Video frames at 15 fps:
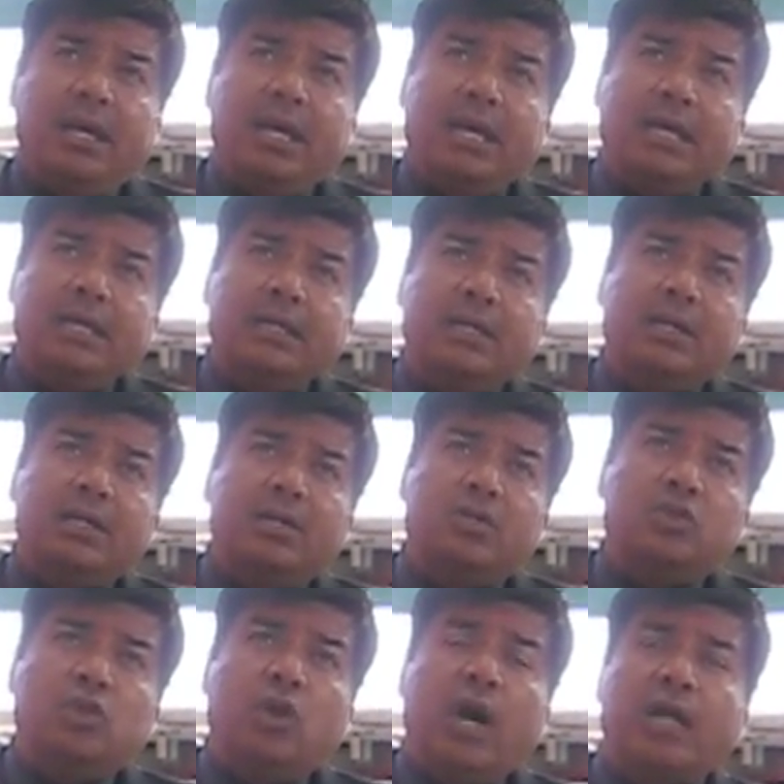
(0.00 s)
And
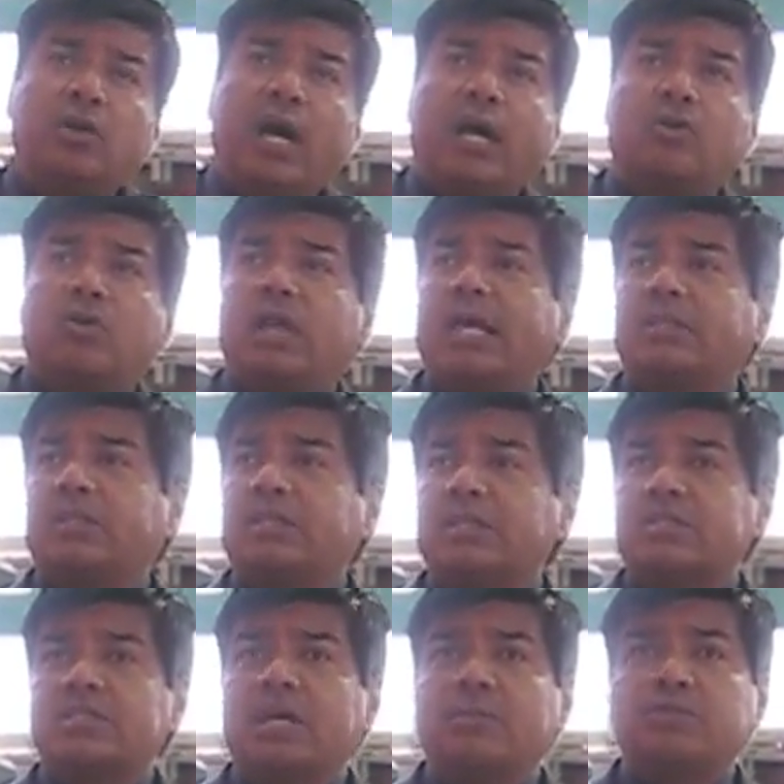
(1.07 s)
I don't like the
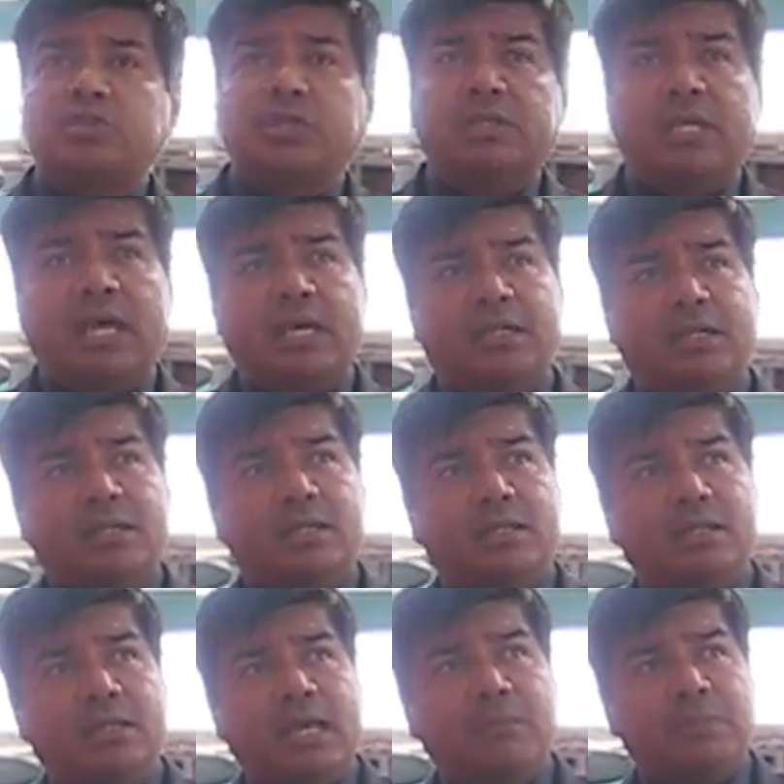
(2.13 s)
assumption that
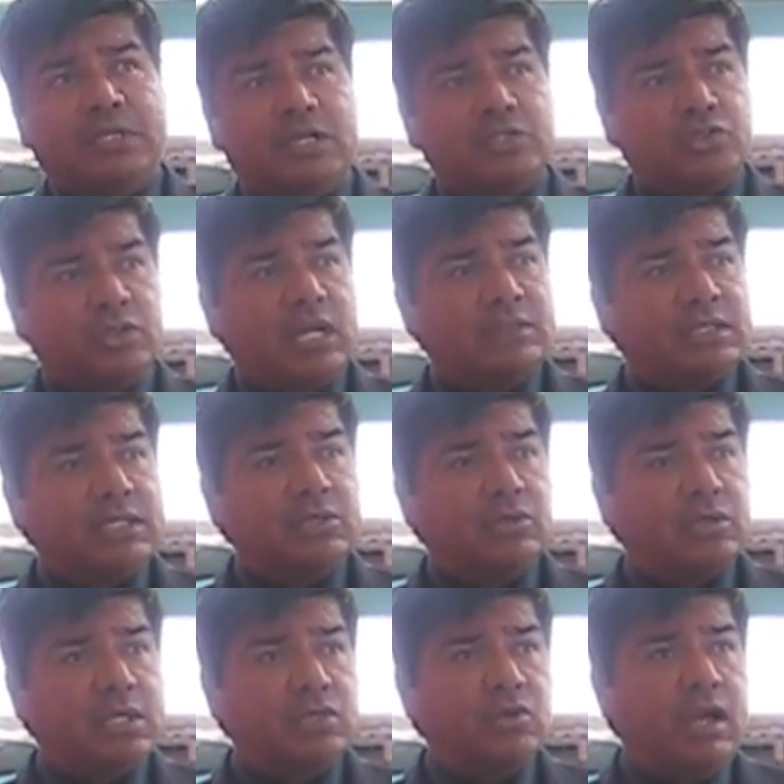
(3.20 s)
because you're Latino
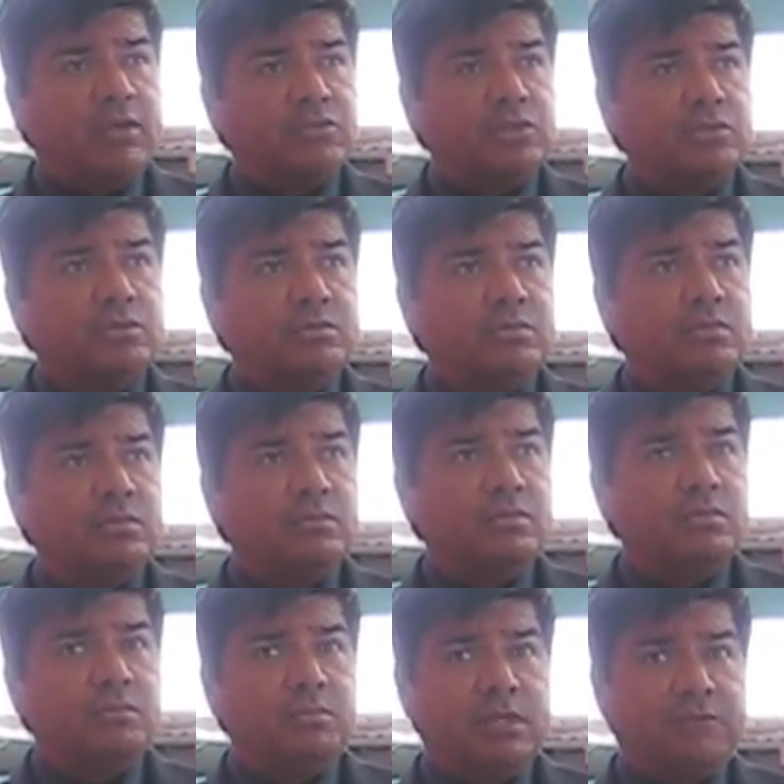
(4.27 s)
that you have to
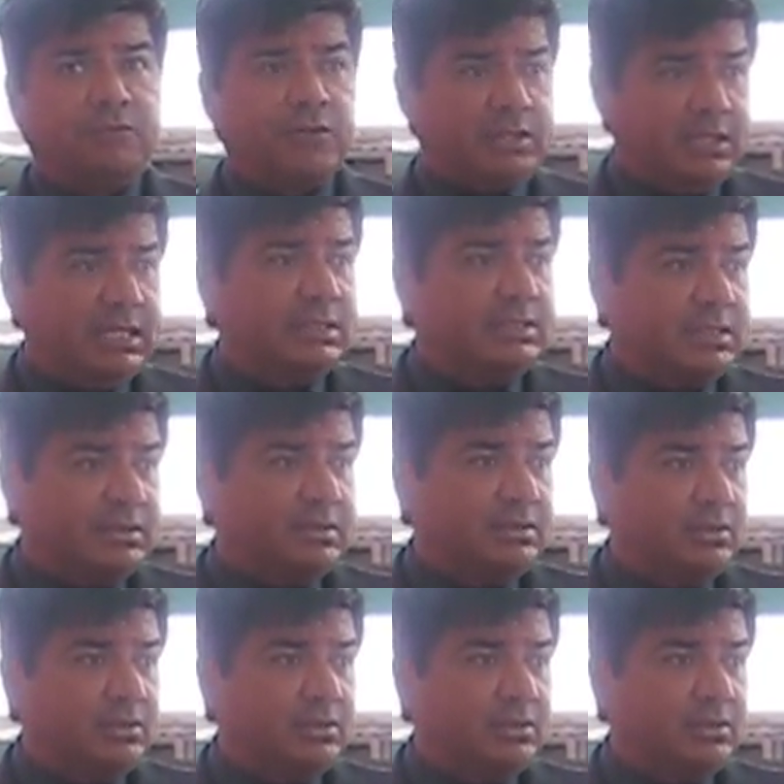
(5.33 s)
be for Clinton.